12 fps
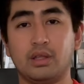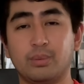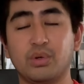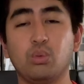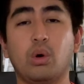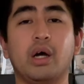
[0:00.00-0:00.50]

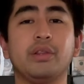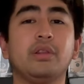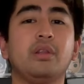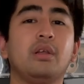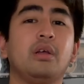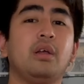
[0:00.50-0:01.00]
number
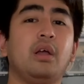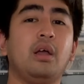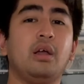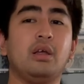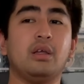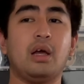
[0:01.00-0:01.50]
one,
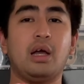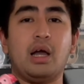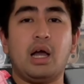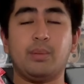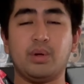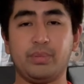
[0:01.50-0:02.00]

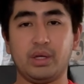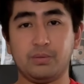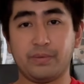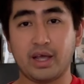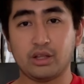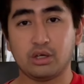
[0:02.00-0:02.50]
I'm a
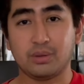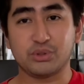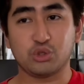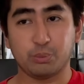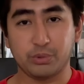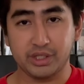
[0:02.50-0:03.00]
big fan
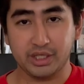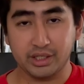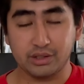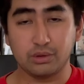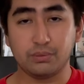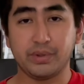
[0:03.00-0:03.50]
of
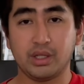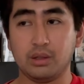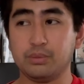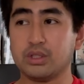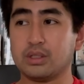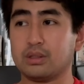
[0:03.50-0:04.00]
superhero
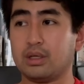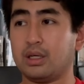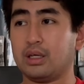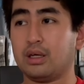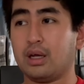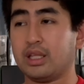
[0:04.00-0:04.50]
films,
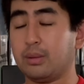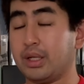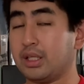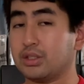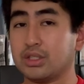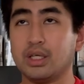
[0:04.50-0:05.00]

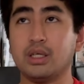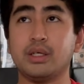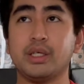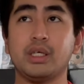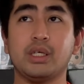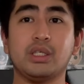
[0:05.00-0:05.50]
animated
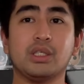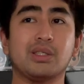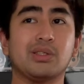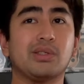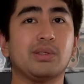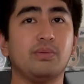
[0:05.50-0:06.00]

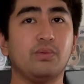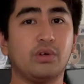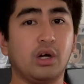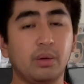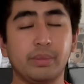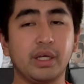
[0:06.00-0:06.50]
series,
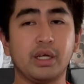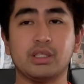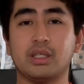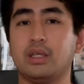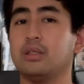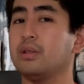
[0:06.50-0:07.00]

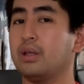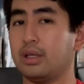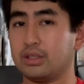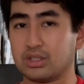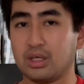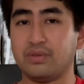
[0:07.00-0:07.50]
comics,
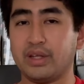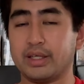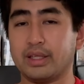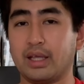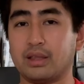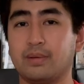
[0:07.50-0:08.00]
and stuff
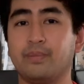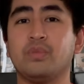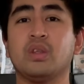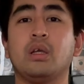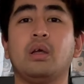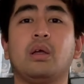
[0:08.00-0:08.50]
like that.
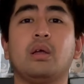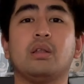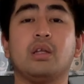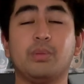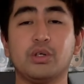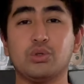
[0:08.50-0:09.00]

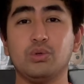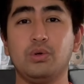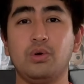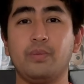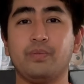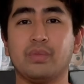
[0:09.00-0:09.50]
Number
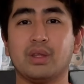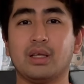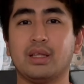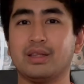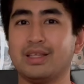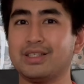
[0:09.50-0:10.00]
two,
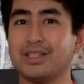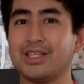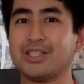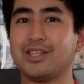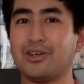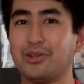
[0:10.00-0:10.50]
this
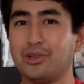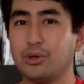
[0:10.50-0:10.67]
is the